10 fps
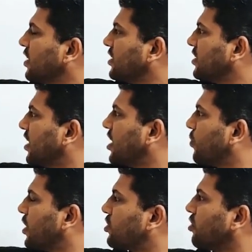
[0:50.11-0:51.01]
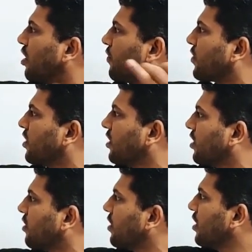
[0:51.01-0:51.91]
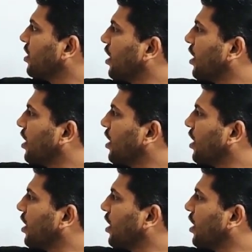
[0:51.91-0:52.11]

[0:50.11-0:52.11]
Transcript: This is the equation of curve,